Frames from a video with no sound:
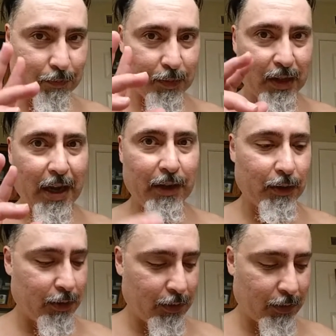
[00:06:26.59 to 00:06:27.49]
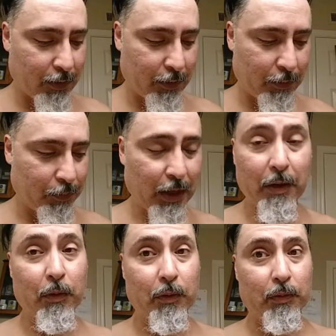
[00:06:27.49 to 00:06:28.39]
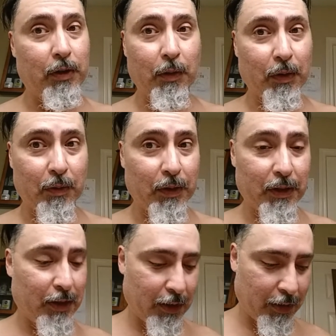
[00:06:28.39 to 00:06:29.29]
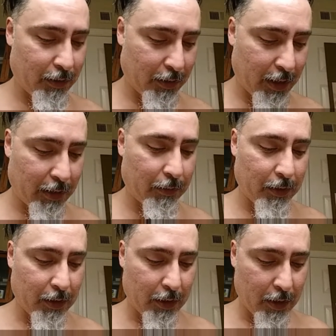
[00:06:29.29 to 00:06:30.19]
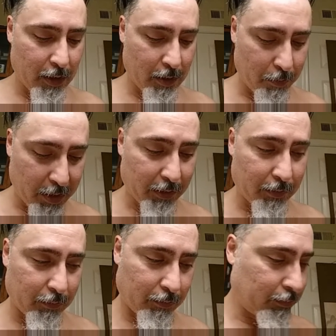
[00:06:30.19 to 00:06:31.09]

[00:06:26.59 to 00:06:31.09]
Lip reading: style is, so I don't know what to tell you on that. But